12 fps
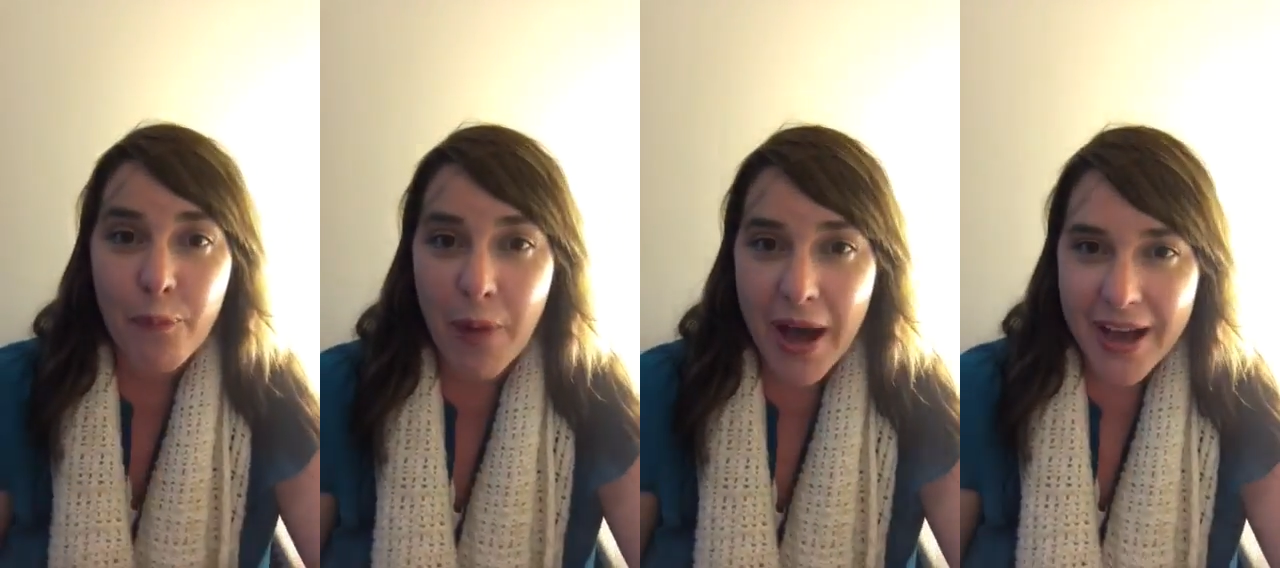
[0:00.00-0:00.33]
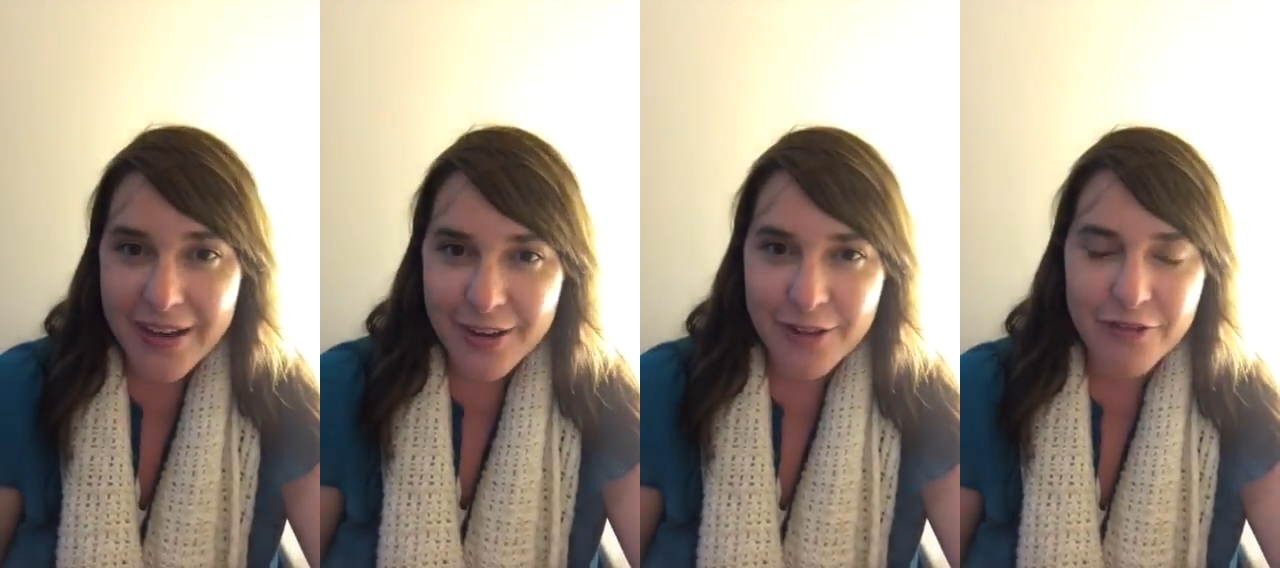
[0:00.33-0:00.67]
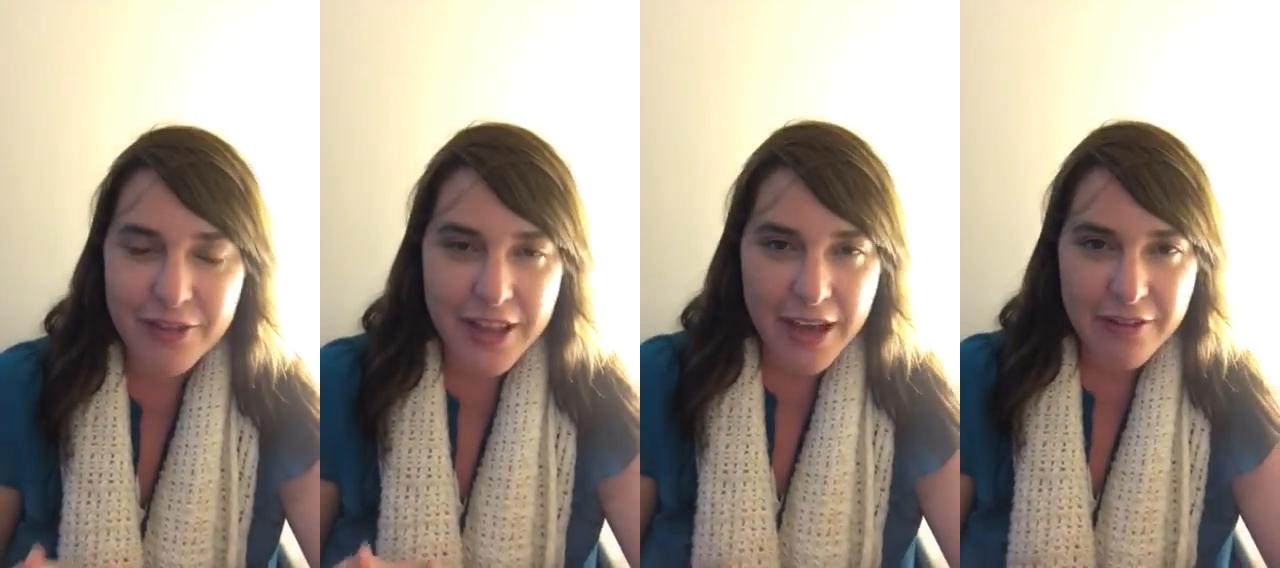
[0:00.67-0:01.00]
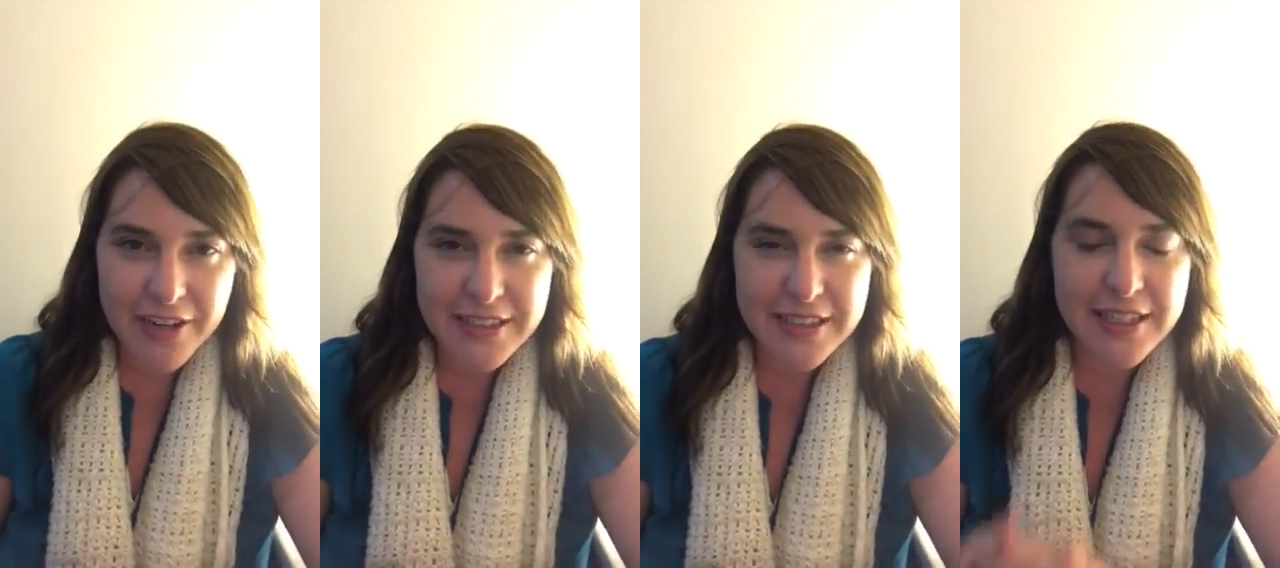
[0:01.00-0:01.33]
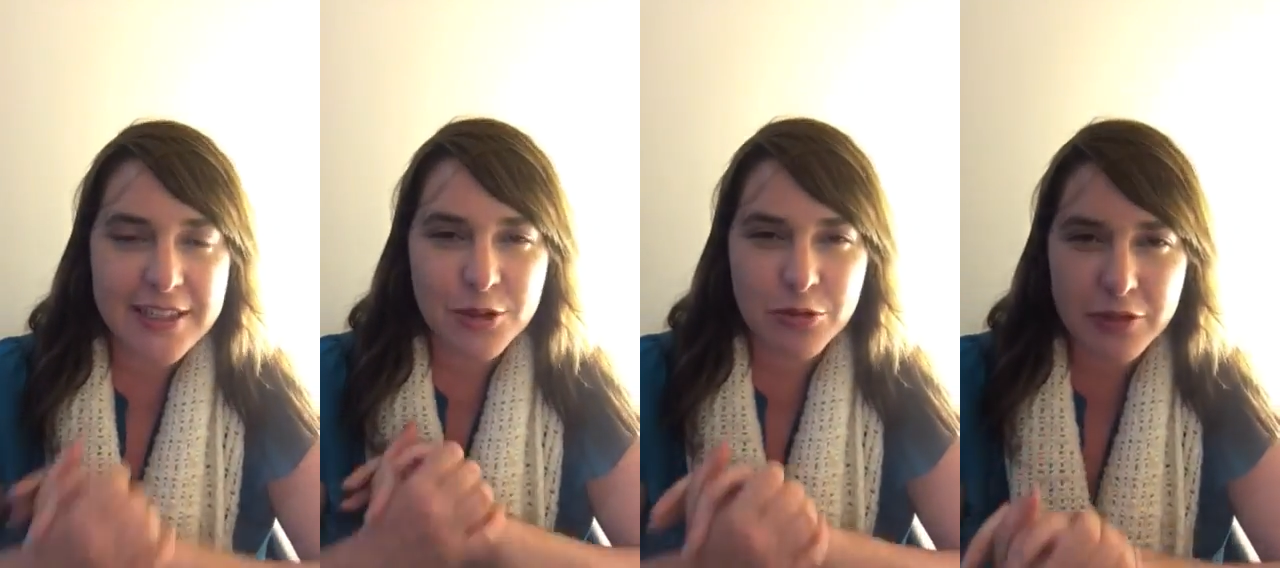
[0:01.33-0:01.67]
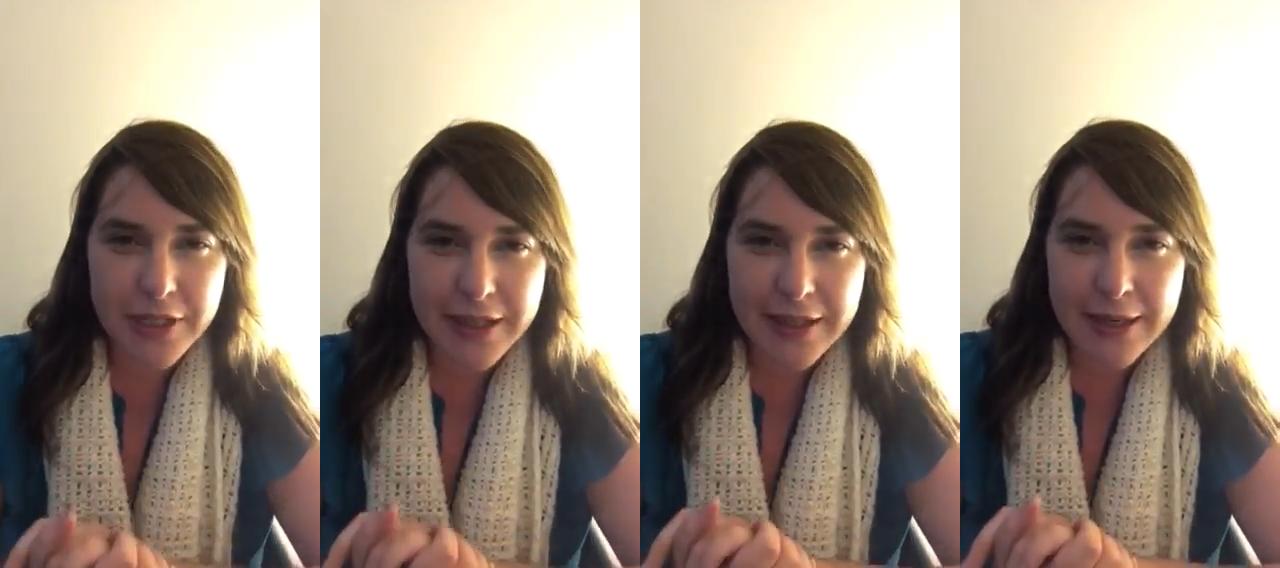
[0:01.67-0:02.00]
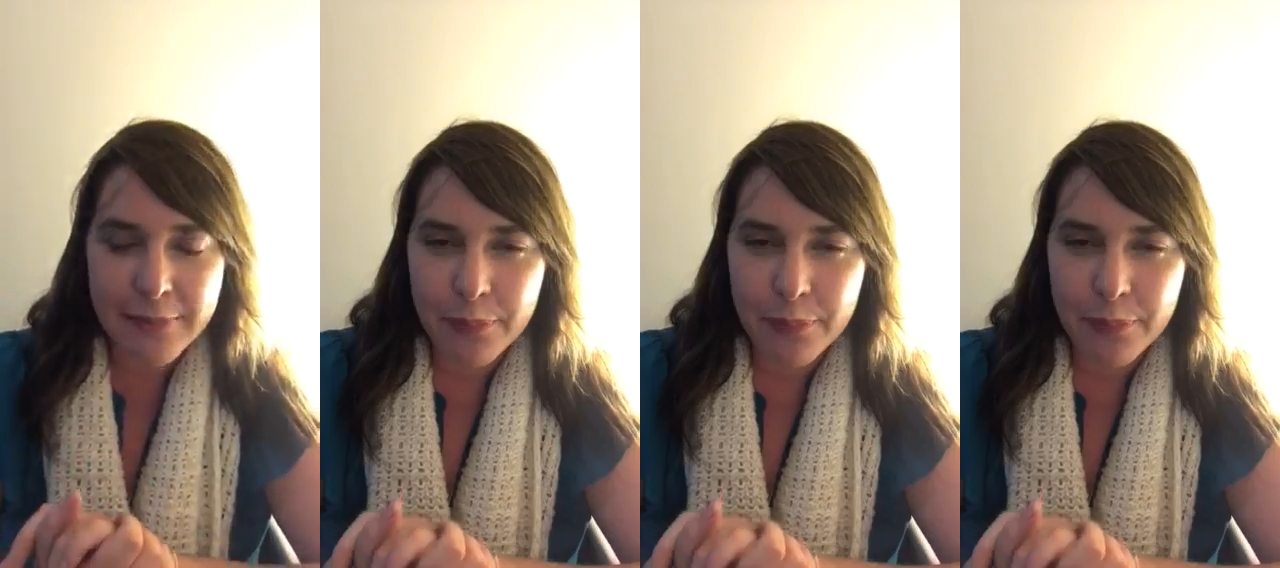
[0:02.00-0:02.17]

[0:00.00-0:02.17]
But for that reason, it's really